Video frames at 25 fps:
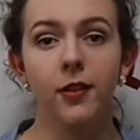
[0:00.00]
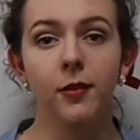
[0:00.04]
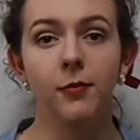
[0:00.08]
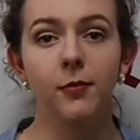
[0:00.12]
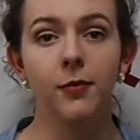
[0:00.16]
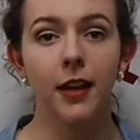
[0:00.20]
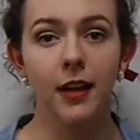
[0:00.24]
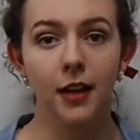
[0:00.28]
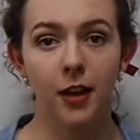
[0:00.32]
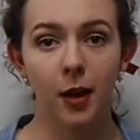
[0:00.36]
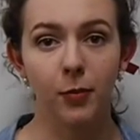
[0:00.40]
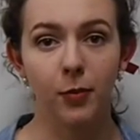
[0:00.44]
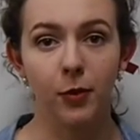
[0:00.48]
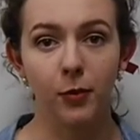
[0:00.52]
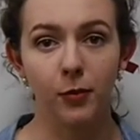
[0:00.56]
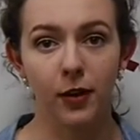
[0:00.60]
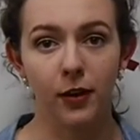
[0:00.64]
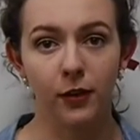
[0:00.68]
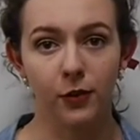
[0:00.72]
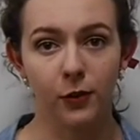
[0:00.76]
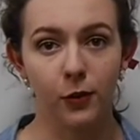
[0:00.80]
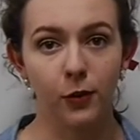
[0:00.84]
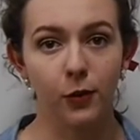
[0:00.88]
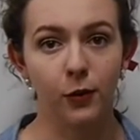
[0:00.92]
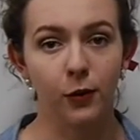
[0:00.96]
that make up the
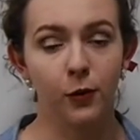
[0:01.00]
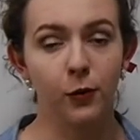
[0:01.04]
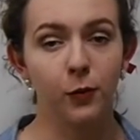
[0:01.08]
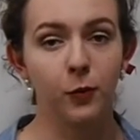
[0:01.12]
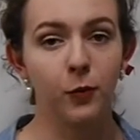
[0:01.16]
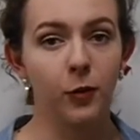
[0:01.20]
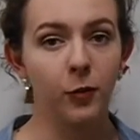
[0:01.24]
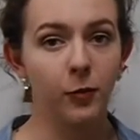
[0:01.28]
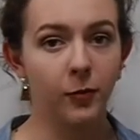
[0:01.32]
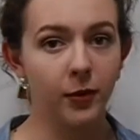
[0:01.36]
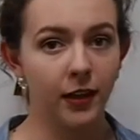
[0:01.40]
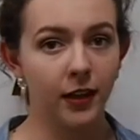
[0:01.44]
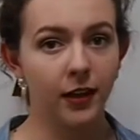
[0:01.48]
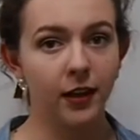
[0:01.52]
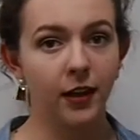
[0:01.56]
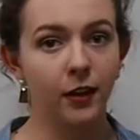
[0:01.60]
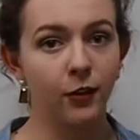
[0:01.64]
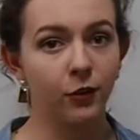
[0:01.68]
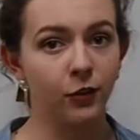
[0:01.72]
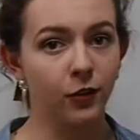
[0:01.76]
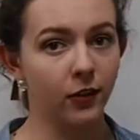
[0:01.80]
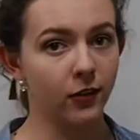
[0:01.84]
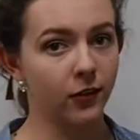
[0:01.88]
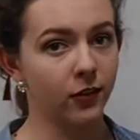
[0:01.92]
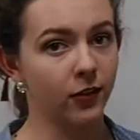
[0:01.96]
race course will be
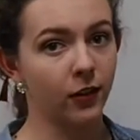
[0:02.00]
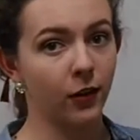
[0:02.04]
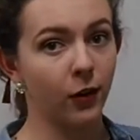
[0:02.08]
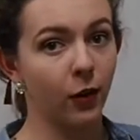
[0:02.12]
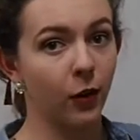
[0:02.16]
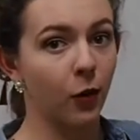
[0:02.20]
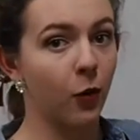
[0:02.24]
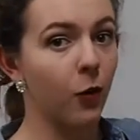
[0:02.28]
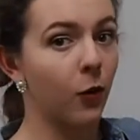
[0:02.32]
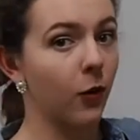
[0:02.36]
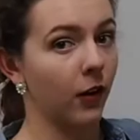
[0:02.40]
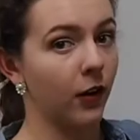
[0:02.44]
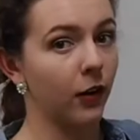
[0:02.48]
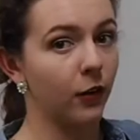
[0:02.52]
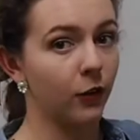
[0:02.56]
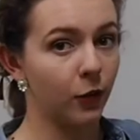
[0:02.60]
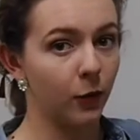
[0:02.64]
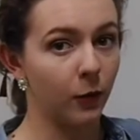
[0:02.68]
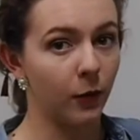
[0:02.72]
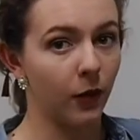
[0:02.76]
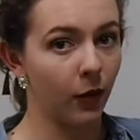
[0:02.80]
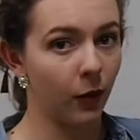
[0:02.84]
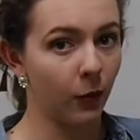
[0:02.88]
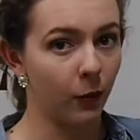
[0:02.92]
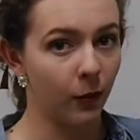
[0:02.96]
adjusted according to
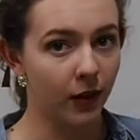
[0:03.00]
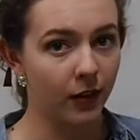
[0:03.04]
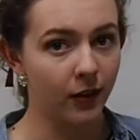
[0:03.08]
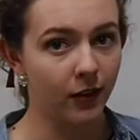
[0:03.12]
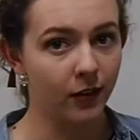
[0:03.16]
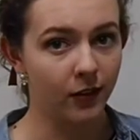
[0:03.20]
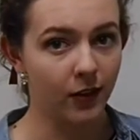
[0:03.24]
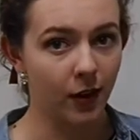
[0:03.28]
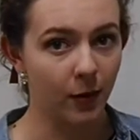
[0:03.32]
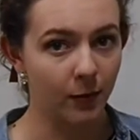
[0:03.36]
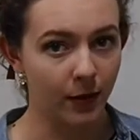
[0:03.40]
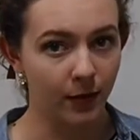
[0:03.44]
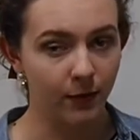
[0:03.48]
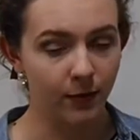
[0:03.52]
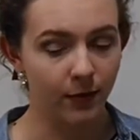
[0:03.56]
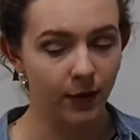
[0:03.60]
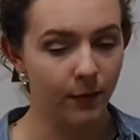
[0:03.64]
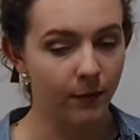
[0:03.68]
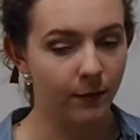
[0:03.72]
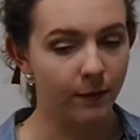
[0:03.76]
where the wind is coming from.